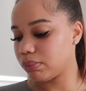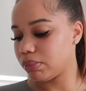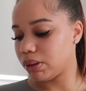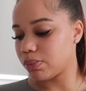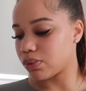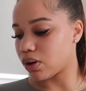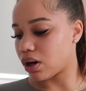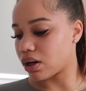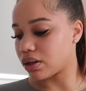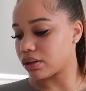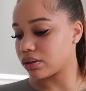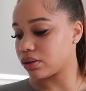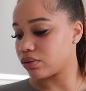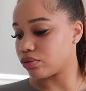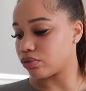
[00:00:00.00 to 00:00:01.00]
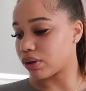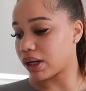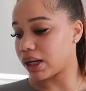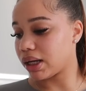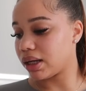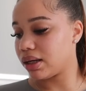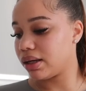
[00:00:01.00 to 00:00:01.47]
People are
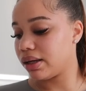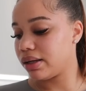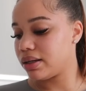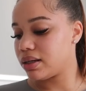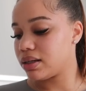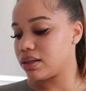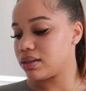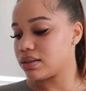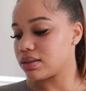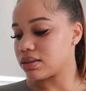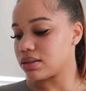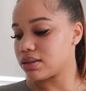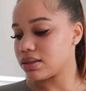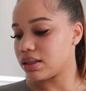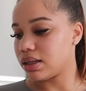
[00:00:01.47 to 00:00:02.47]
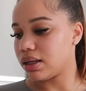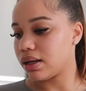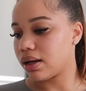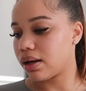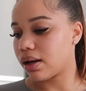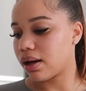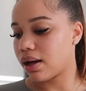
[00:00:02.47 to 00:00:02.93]
crazy Z.